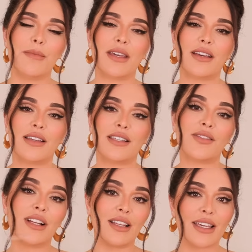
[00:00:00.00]
because
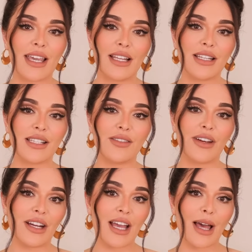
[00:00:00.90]
vanilla candy is a
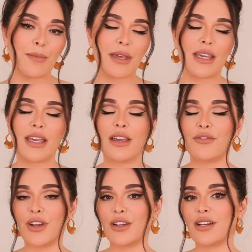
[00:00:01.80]
very happy
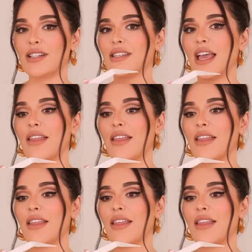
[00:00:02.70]
fragrance,